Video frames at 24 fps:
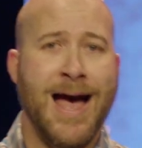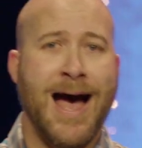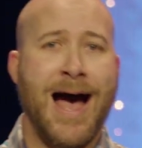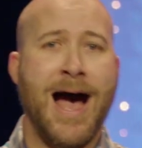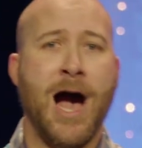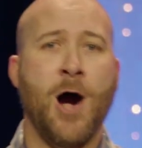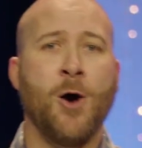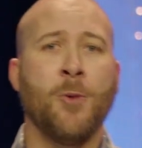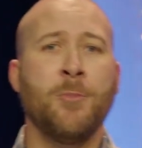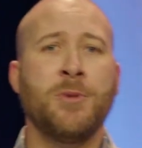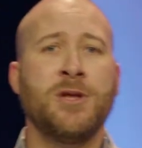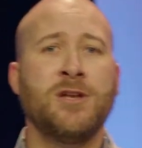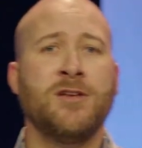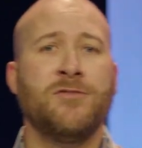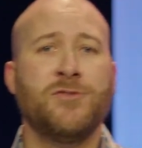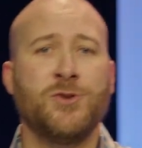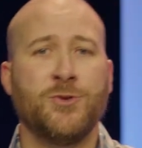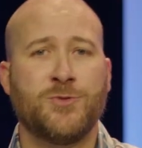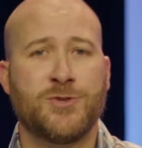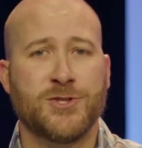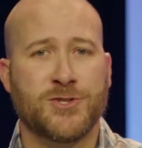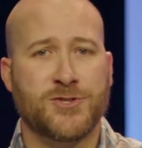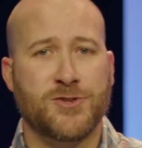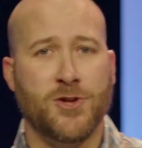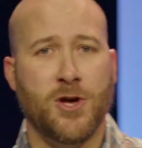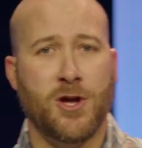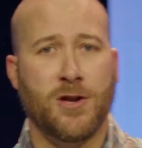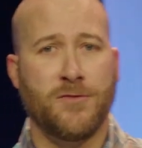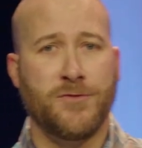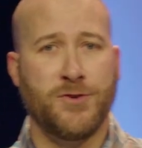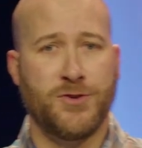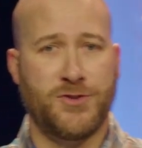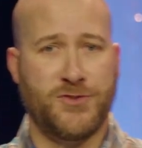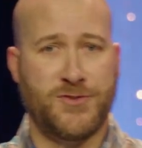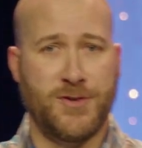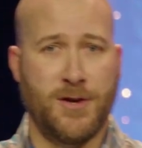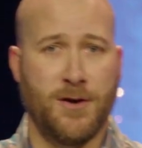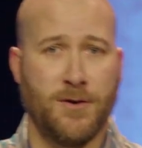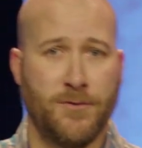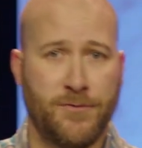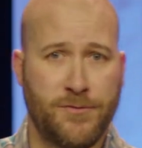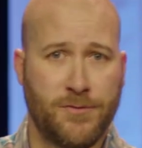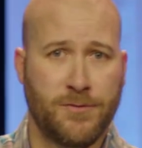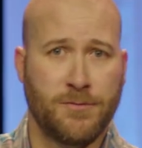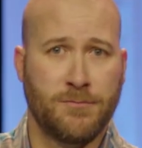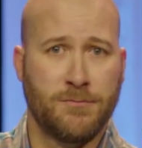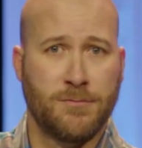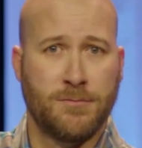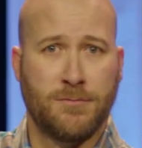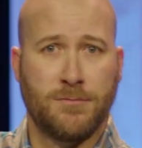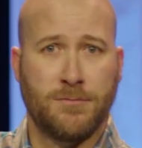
How many of you just thought of yourself?